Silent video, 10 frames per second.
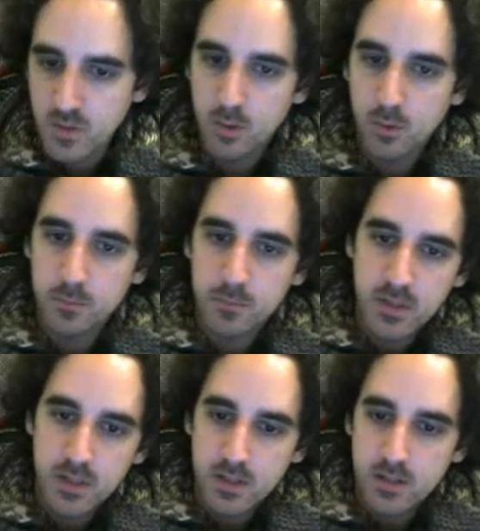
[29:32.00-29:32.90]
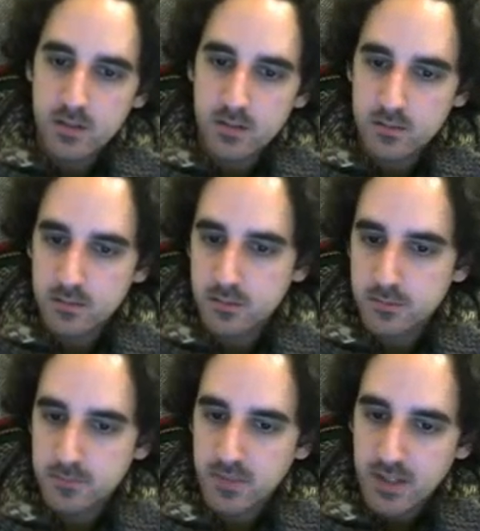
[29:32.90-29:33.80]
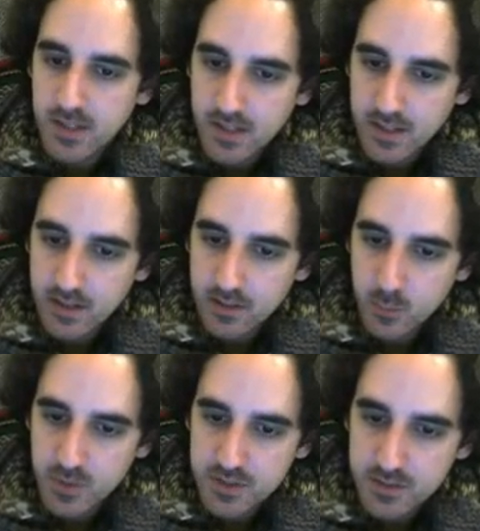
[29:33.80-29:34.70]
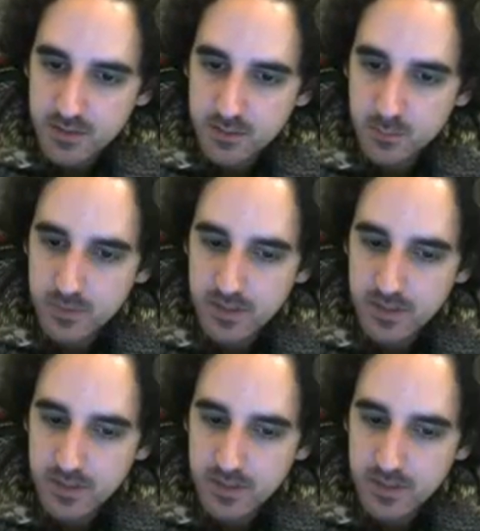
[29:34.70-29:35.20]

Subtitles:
Cool. So I wish this